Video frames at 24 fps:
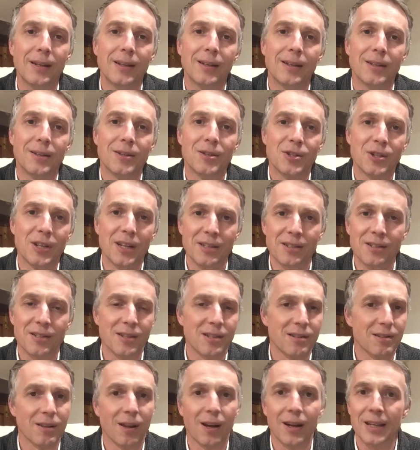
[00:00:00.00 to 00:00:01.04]
And Jesus
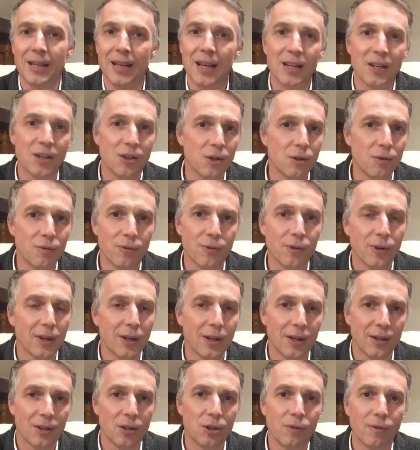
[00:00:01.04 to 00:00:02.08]
is like, yeah,
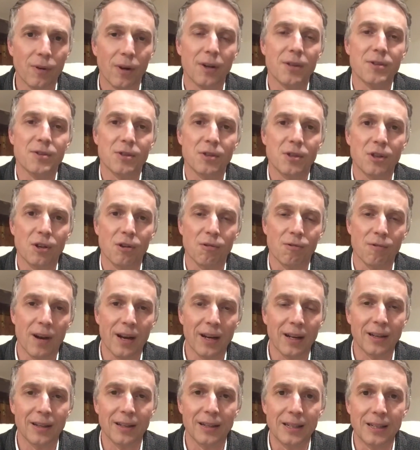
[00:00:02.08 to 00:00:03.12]
you've answered
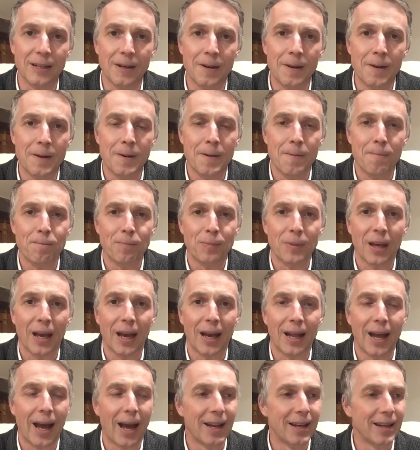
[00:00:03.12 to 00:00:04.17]
correctly.
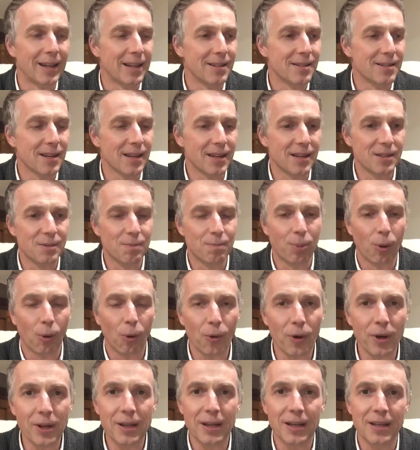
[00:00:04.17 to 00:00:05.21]
And his
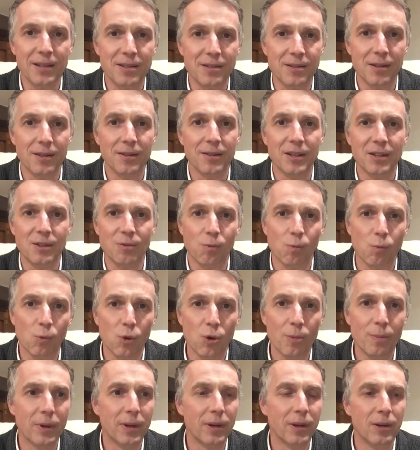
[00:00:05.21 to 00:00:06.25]
point is that this
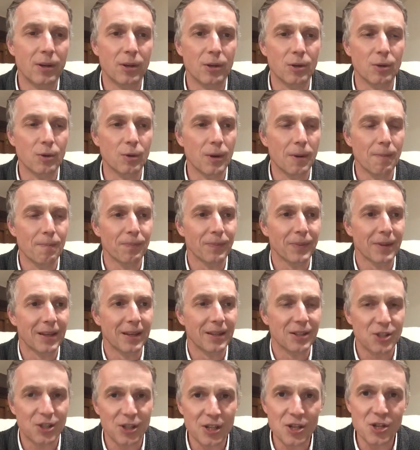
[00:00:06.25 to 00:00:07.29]
woman who,
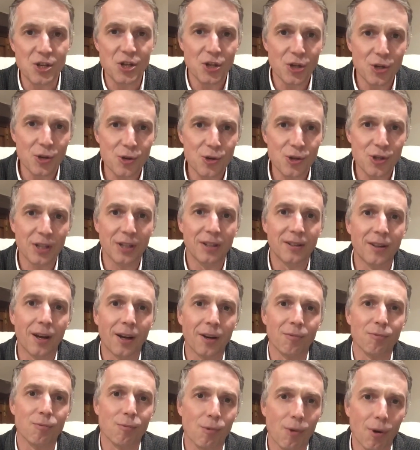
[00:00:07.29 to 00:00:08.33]
she knew she'd
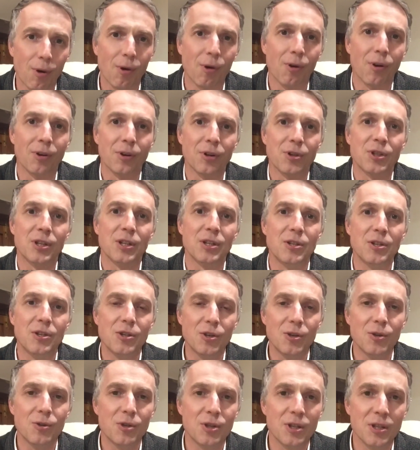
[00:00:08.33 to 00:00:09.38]
done wrong. She
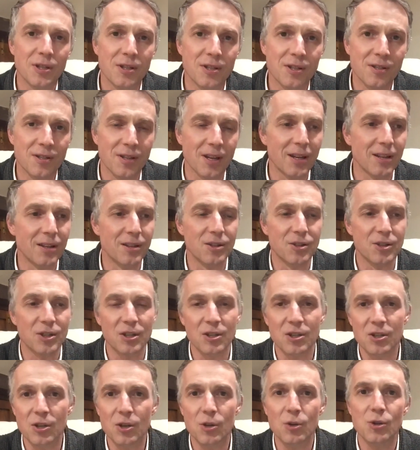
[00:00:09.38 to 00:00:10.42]
knew she'd sinned. She
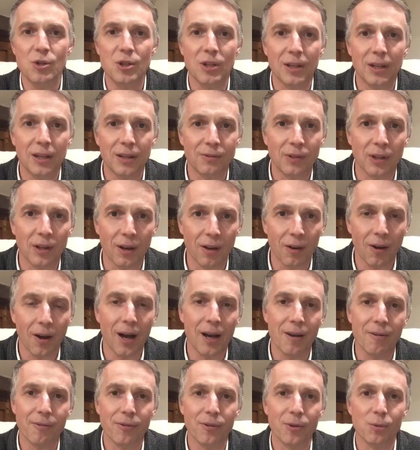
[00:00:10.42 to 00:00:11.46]
knew she'd lived a
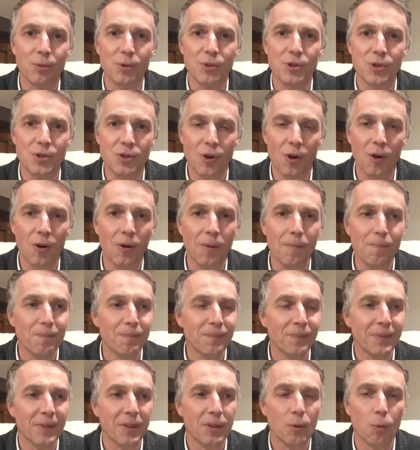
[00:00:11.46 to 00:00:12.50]
life that was not
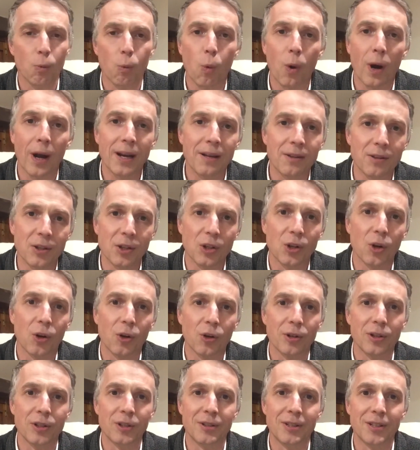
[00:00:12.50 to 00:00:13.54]
the way that
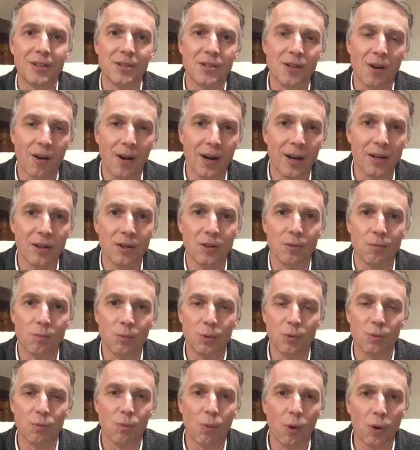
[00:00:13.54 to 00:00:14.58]
God had designed and
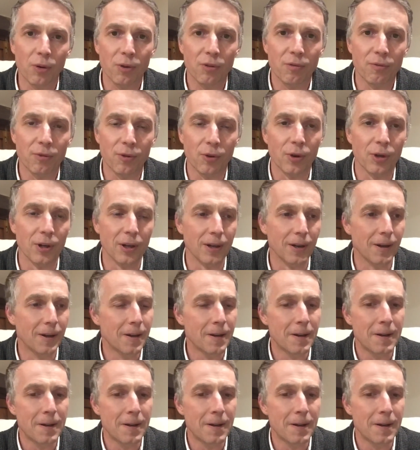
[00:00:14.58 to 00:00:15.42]
would want for her,